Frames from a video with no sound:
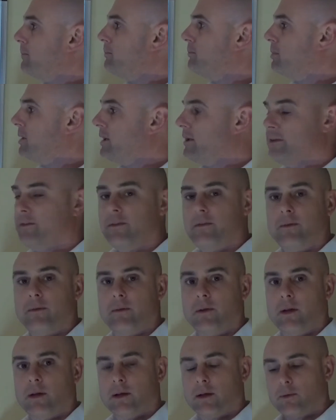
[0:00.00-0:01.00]
but
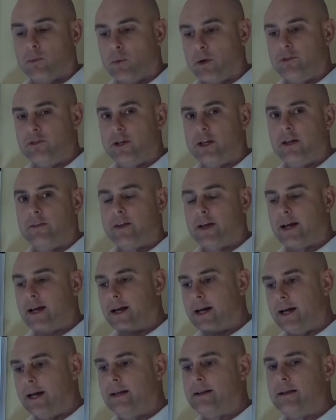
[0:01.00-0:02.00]
once again, the
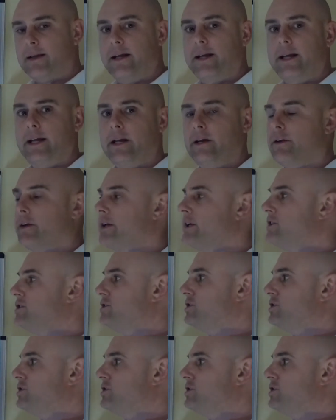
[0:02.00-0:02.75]
highlight here is